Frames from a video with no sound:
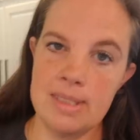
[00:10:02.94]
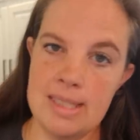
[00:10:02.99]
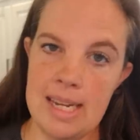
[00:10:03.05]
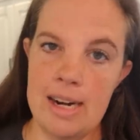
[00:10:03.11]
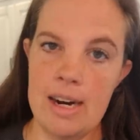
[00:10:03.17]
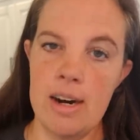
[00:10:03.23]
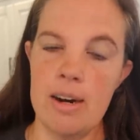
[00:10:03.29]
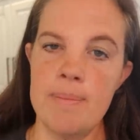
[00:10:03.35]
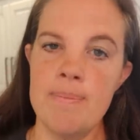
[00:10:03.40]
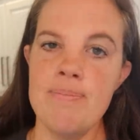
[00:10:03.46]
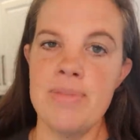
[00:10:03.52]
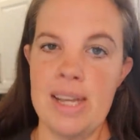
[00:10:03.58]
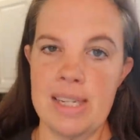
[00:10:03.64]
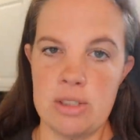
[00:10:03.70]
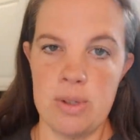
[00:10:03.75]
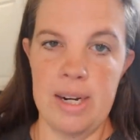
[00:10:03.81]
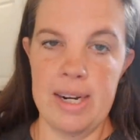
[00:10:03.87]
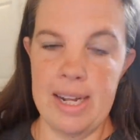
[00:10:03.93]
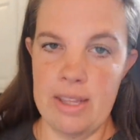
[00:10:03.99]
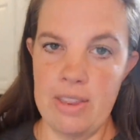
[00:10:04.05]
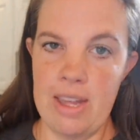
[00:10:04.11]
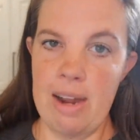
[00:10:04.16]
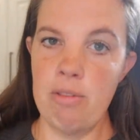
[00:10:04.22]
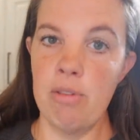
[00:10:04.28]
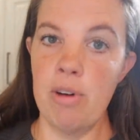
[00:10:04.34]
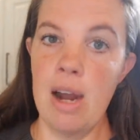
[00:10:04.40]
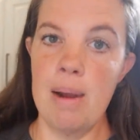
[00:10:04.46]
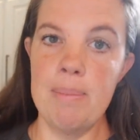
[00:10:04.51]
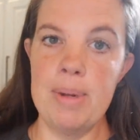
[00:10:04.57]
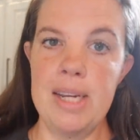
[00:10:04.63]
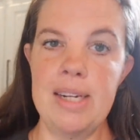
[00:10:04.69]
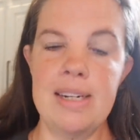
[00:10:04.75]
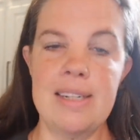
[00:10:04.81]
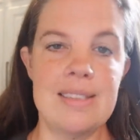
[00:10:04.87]
was there, that's when I got that
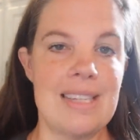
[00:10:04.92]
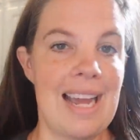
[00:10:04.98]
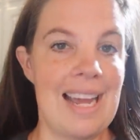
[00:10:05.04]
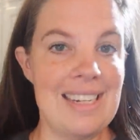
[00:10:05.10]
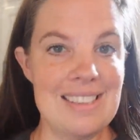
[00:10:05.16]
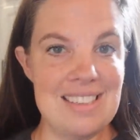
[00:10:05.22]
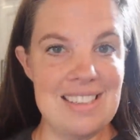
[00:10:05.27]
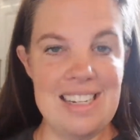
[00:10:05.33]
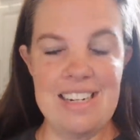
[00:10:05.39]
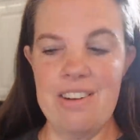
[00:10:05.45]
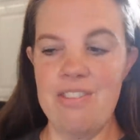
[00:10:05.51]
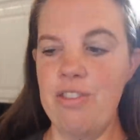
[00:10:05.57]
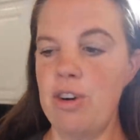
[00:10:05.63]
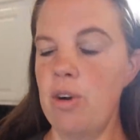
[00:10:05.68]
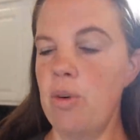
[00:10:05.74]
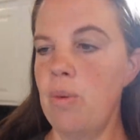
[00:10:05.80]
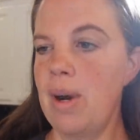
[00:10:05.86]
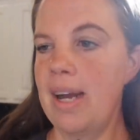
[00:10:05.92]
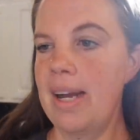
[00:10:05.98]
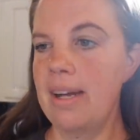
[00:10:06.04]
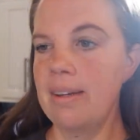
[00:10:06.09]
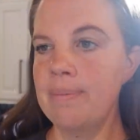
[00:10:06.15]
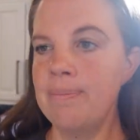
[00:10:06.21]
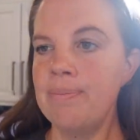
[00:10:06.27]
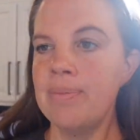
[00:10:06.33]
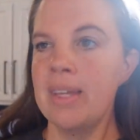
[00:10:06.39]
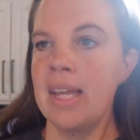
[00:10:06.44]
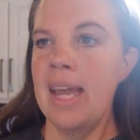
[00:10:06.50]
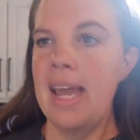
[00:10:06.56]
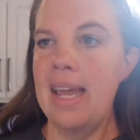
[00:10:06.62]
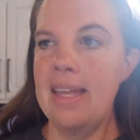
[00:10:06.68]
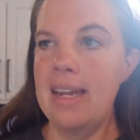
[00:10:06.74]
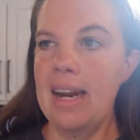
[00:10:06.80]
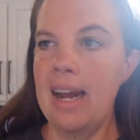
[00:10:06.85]
ramen, because I hadn't seen it for a while.
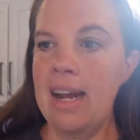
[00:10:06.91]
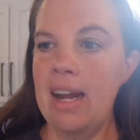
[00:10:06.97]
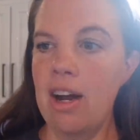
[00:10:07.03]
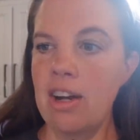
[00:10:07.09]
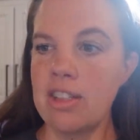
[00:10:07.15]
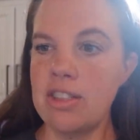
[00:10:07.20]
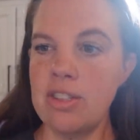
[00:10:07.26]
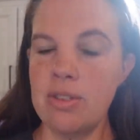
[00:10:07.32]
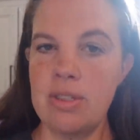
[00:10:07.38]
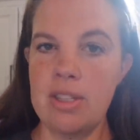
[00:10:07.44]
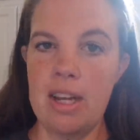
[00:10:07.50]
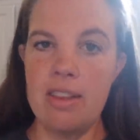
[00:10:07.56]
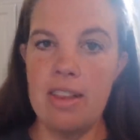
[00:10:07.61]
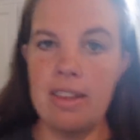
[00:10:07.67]
And I also saw